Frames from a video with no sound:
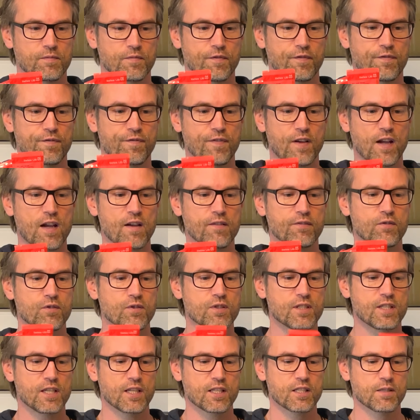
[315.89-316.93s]
5 to
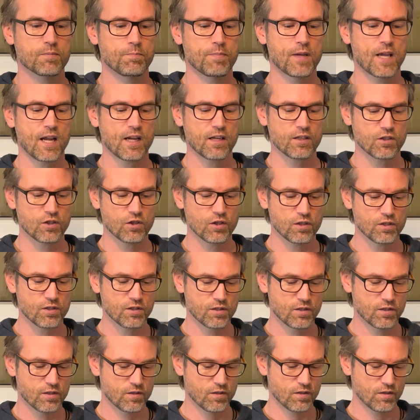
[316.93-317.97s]
6
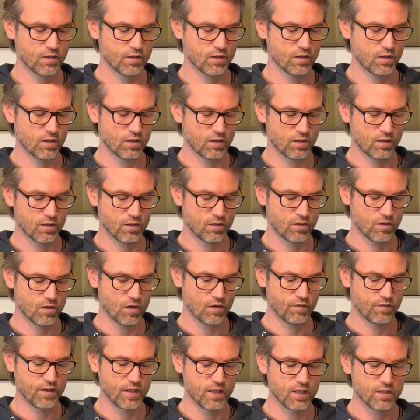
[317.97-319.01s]
packages
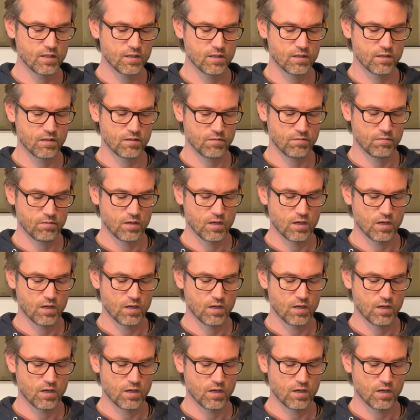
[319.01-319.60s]
of yeast.